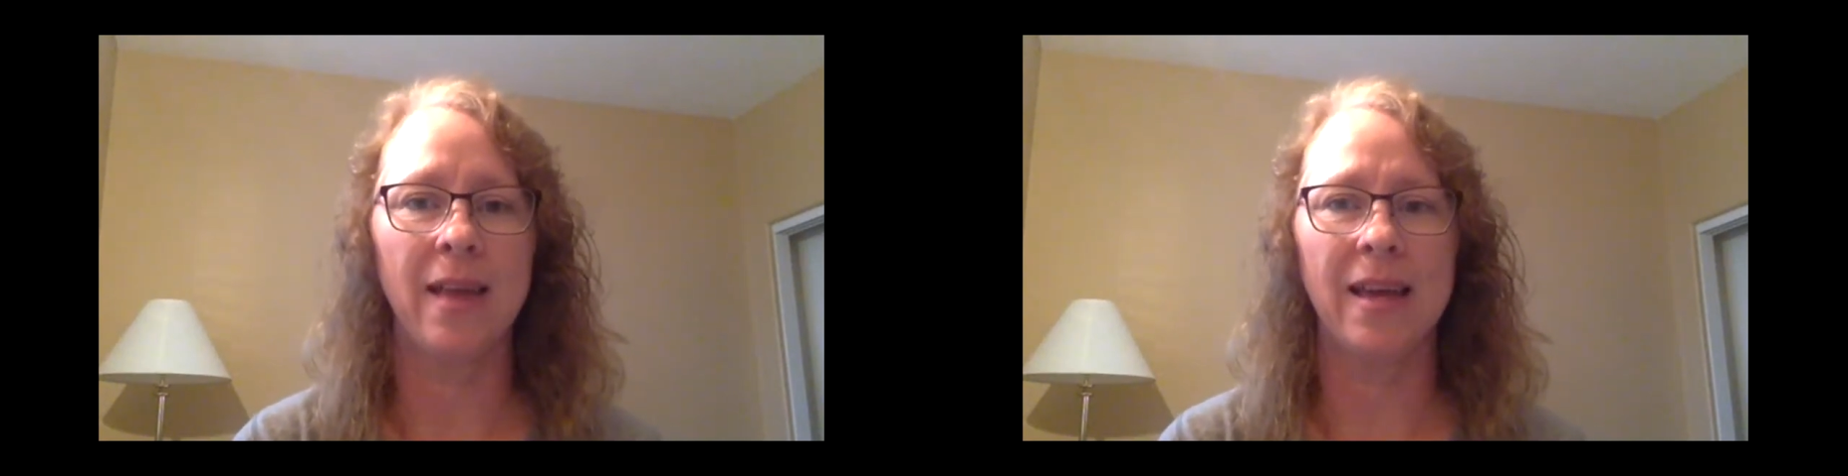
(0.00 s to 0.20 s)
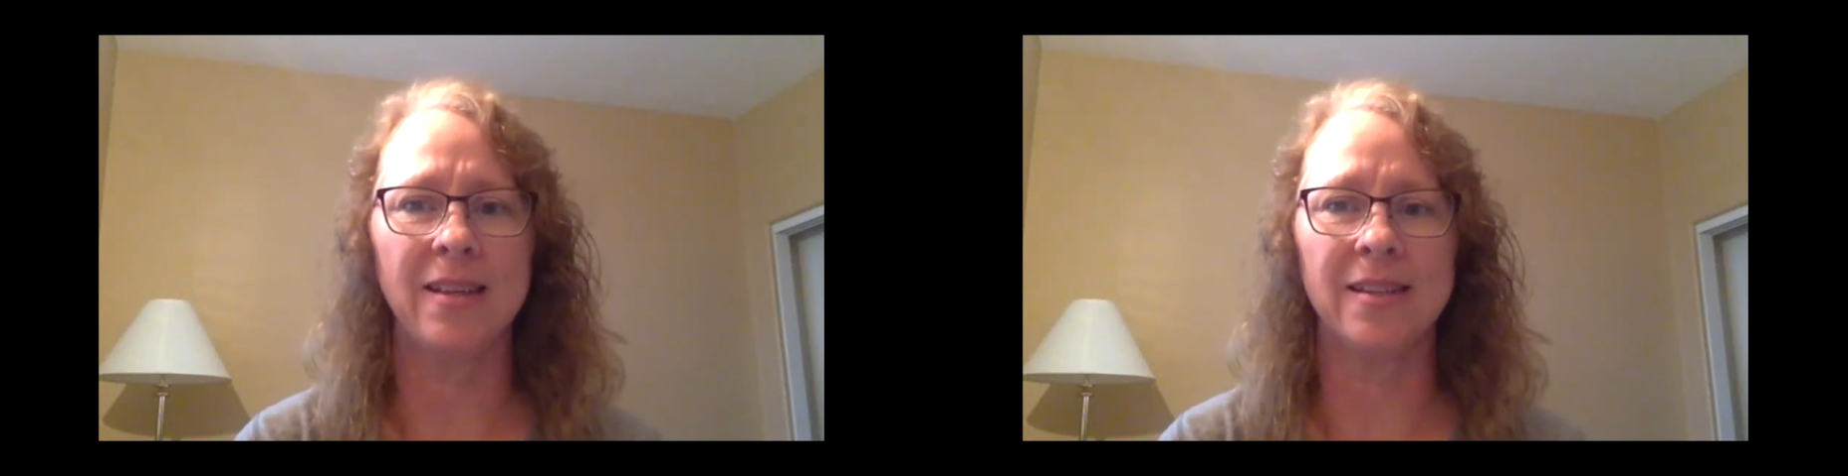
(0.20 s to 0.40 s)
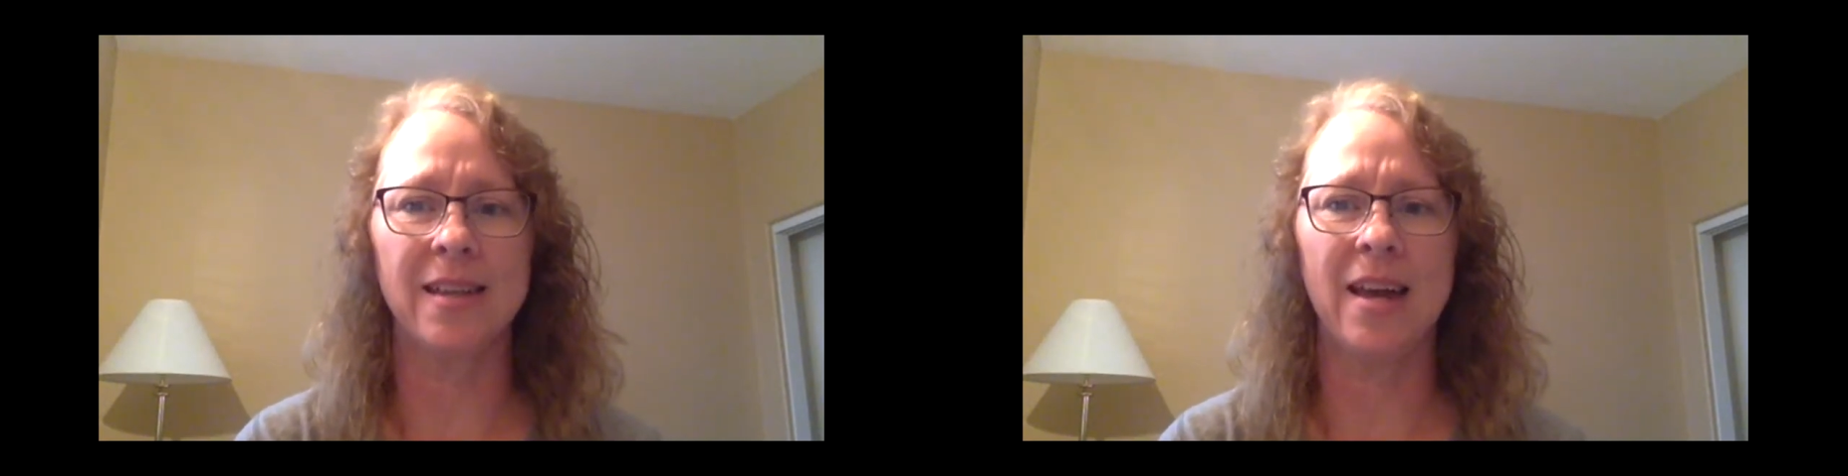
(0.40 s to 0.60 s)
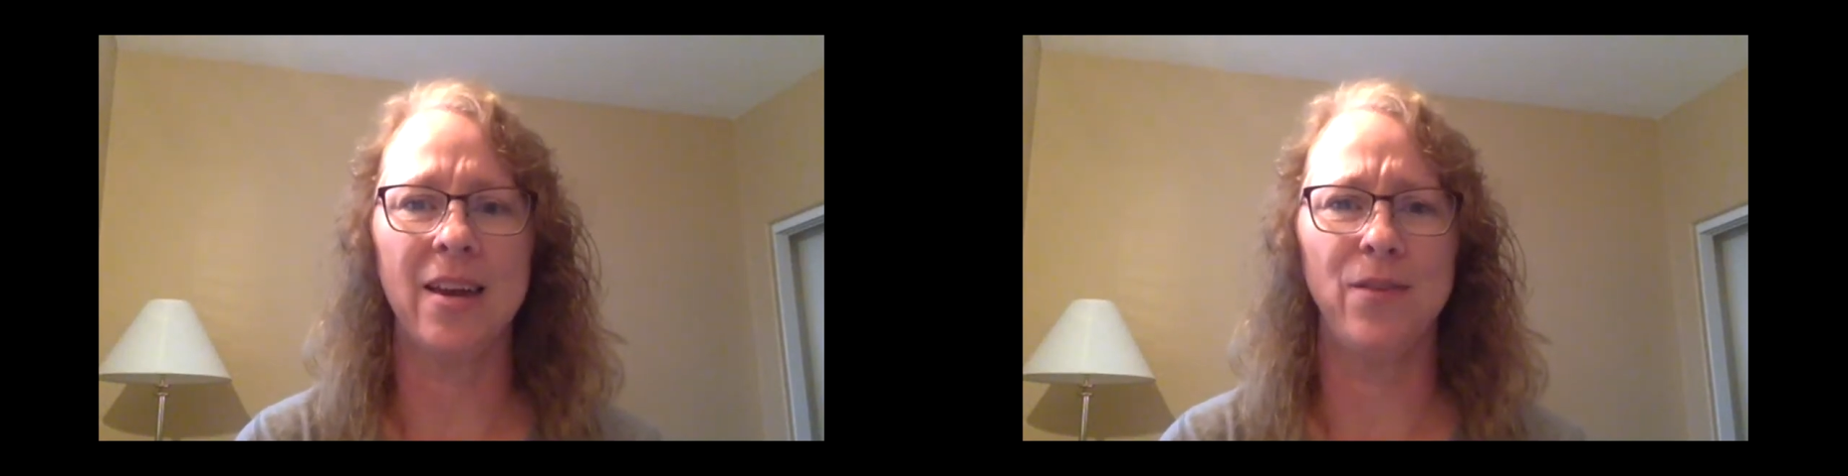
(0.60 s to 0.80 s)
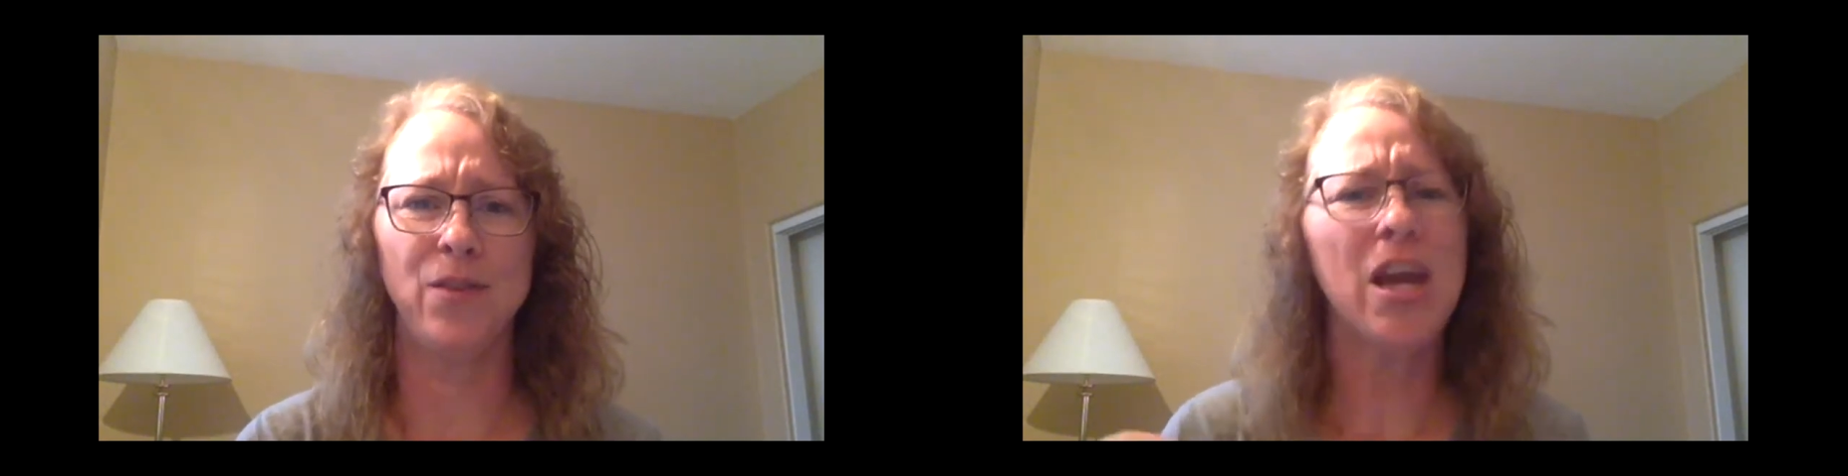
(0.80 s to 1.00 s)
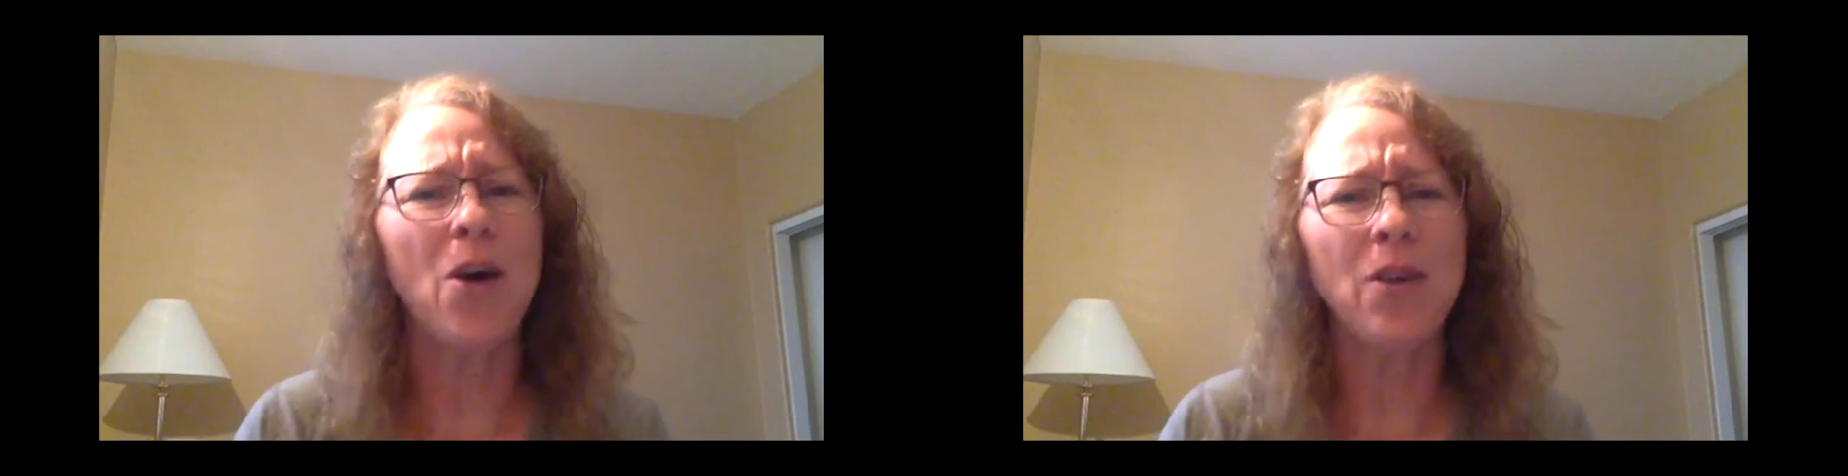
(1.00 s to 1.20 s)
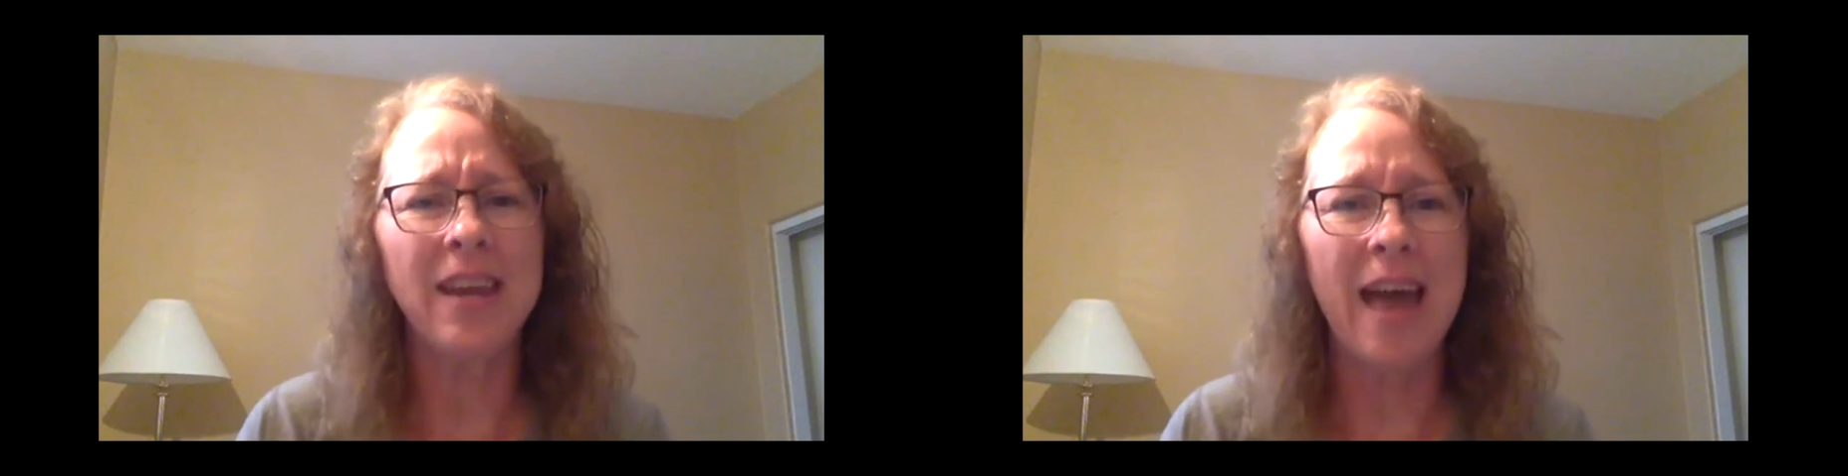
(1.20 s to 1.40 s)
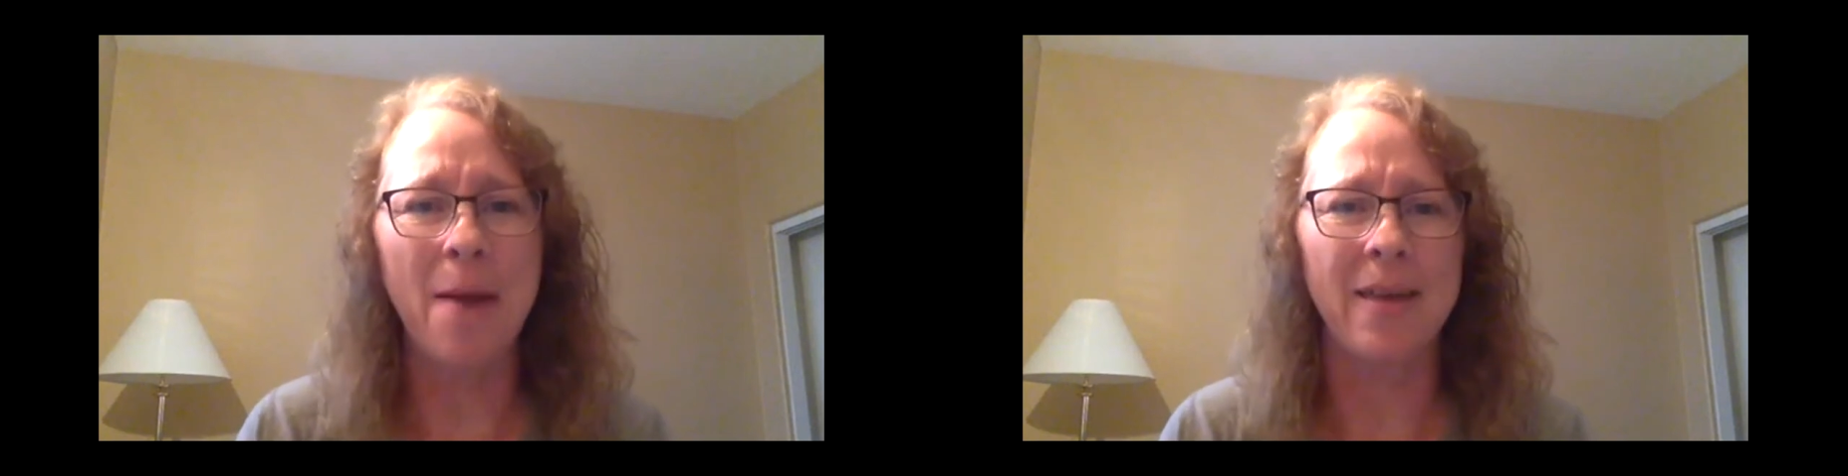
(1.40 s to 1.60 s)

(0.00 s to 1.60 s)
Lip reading: is kind of shouting at